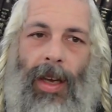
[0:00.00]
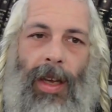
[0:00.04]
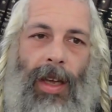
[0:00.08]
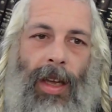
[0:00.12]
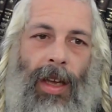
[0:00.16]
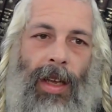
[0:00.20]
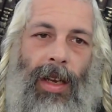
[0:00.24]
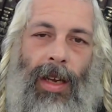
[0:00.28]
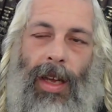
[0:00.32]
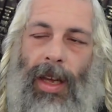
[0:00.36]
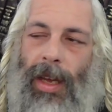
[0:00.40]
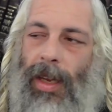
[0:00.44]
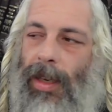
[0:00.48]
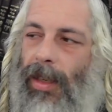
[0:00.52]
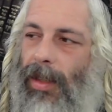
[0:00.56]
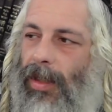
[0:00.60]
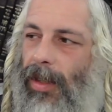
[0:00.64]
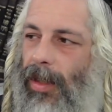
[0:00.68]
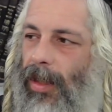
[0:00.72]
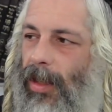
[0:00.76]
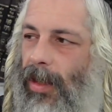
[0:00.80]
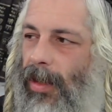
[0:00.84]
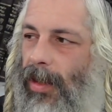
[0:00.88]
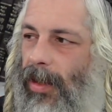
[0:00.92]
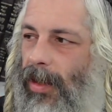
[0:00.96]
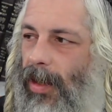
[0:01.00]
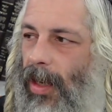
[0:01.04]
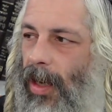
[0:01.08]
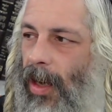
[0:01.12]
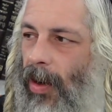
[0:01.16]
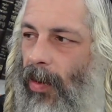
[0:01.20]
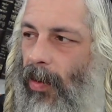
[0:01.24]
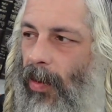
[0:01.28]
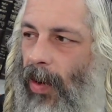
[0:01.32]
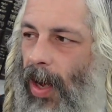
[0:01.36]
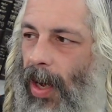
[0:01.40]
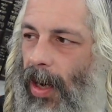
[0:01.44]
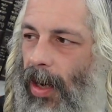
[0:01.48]
as His
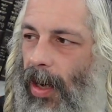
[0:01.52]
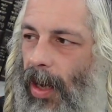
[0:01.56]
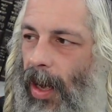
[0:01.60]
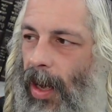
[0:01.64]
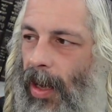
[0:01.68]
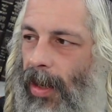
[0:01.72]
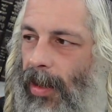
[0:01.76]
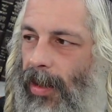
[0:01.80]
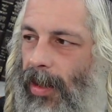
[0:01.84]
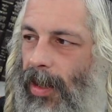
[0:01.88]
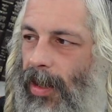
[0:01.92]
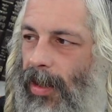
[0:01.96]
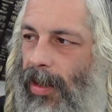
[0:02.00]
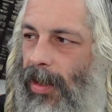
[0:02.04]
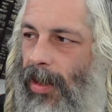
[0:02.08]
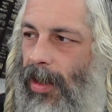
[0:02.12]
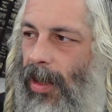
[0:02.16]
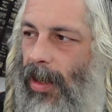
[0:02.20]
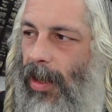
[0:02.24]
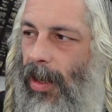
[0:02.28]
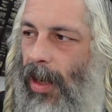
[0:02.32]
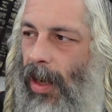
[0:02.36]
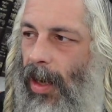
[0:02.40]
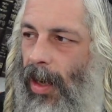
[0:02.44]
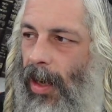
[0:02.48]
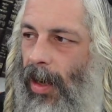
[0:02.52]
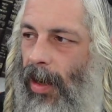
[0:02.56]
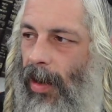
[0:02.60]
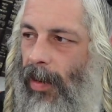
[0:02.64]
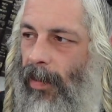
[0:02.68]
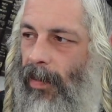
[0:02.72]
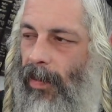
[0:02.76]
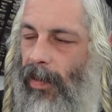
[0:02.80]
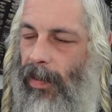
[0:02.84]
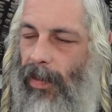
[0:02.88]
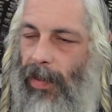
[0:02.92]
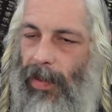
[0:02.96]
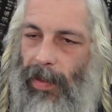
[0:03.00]

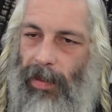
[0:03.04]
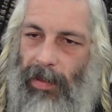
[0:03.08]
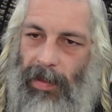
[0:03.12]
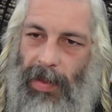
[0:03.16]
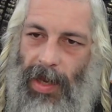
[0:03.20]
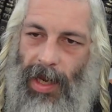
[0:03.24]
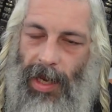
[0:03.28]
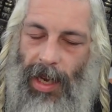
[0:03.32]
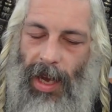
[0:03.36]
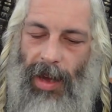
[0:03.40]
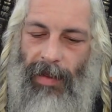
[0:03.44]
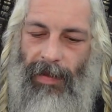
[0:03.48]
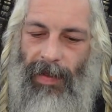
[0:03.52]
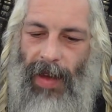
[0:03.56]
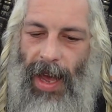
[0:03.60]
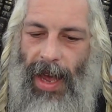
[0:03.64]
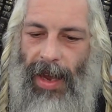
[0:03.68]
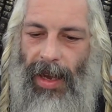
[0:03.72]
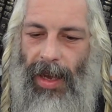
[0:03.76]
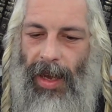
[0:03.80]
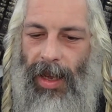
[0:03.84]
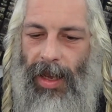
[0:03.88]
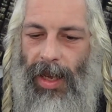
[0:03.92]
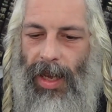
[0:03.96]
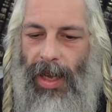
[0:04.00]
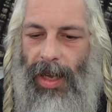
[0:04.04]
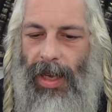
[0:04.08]
being Havaya,